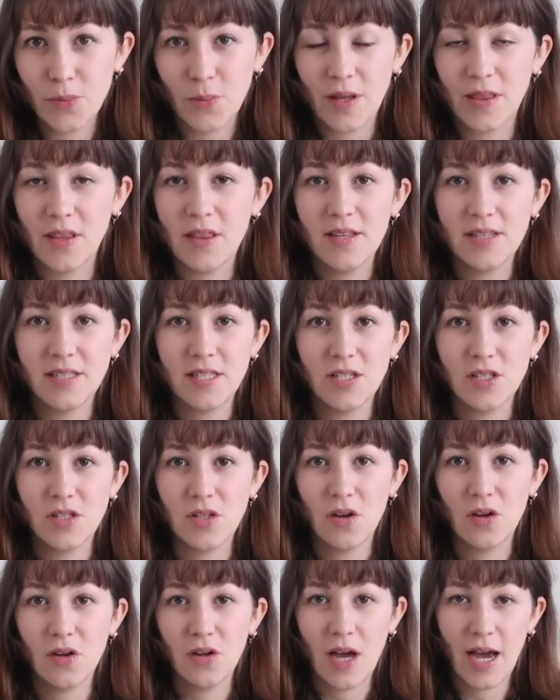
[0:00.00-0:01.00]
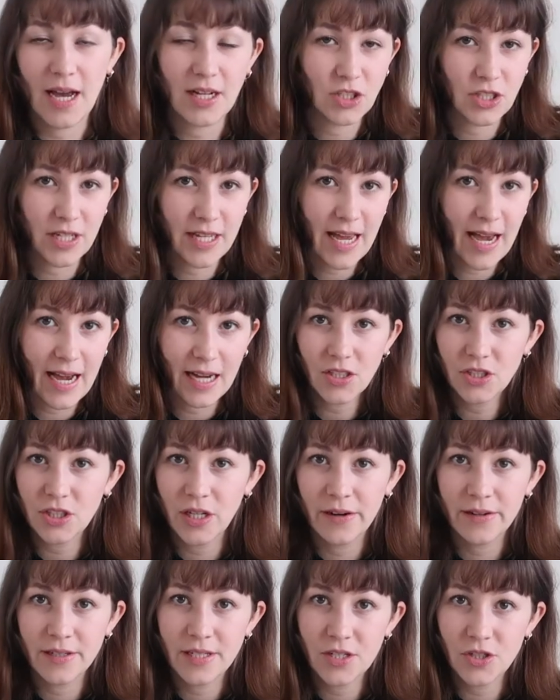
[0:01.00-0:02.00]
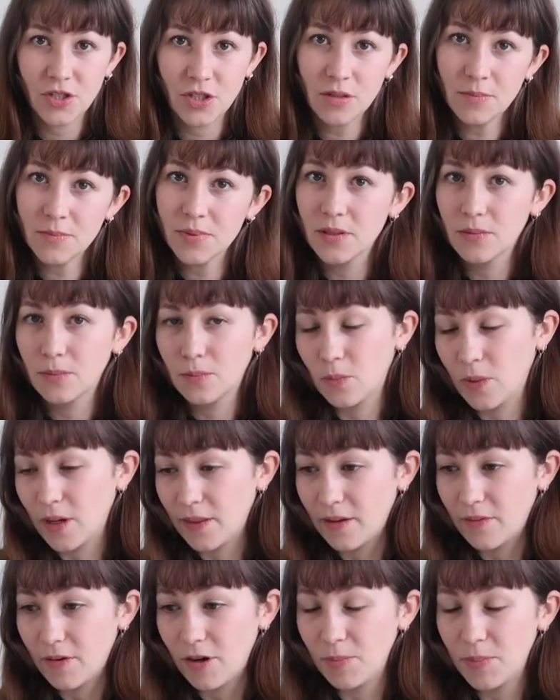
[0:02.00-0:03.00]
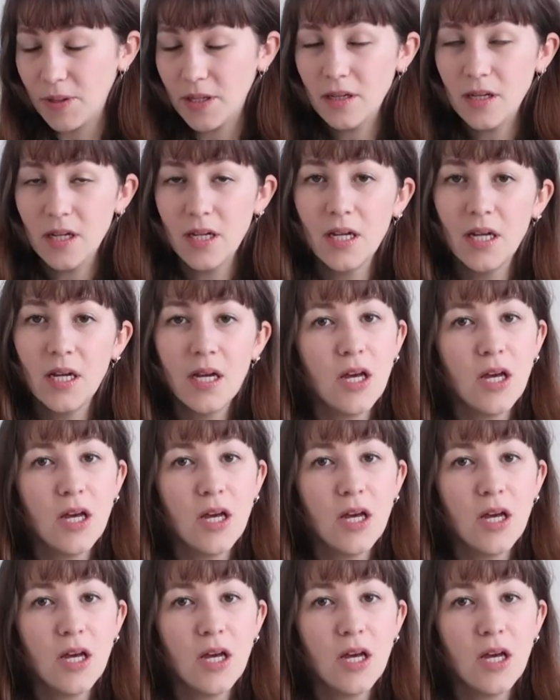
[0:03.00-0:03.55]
whether this is actually at charity shops when they're open,